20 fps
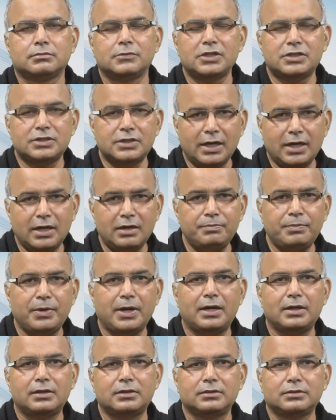The second
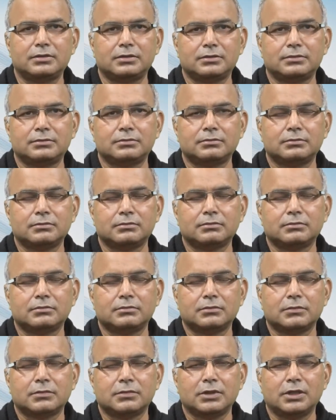part
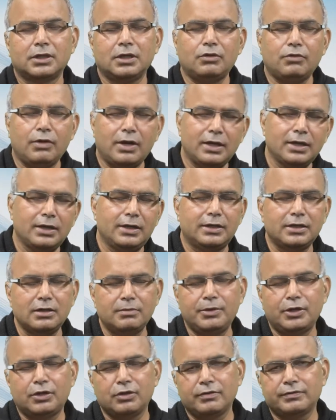requires a little
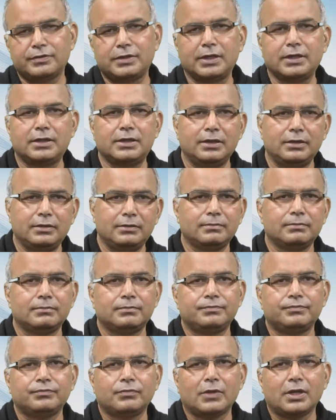bit of thinking
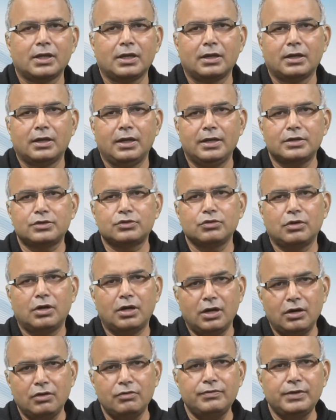as to
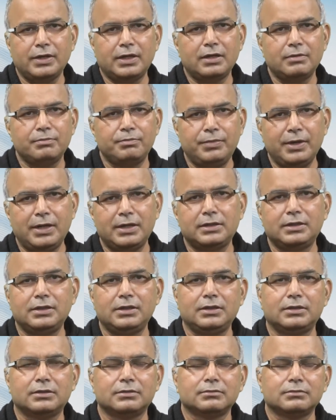how we can build
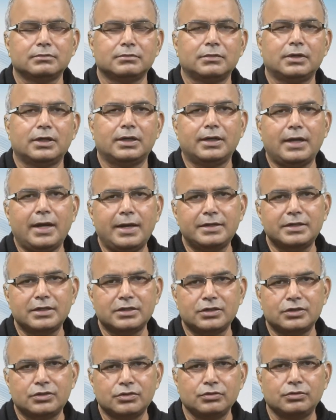the right
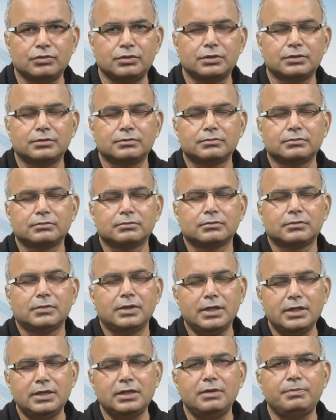attitude
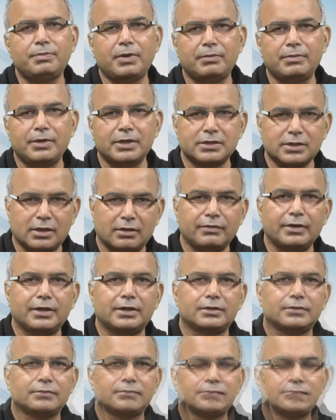in the public servant.
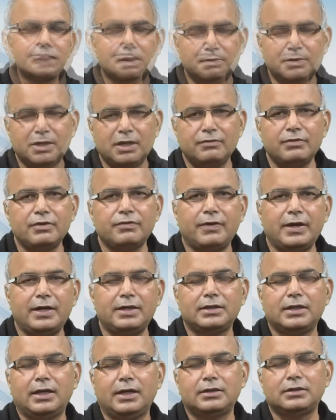Sometimes we
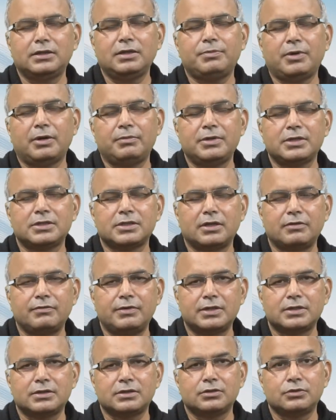find that the public
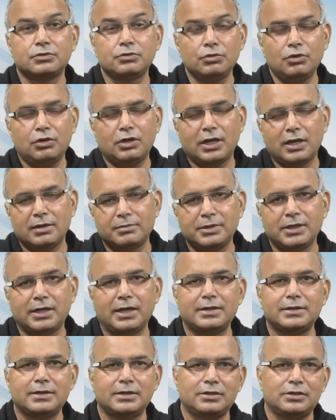servants do not have the
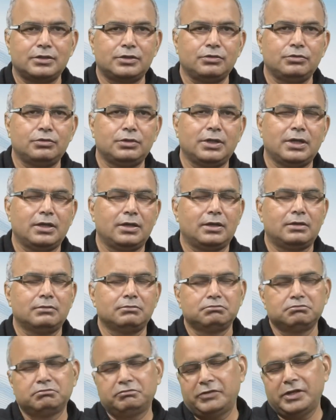right attitude. They are
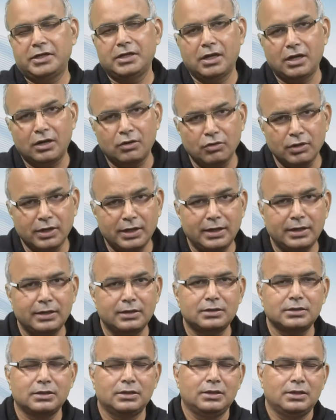very
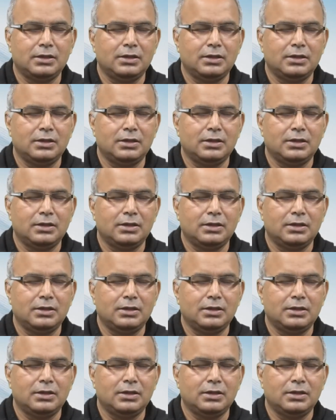arrogant.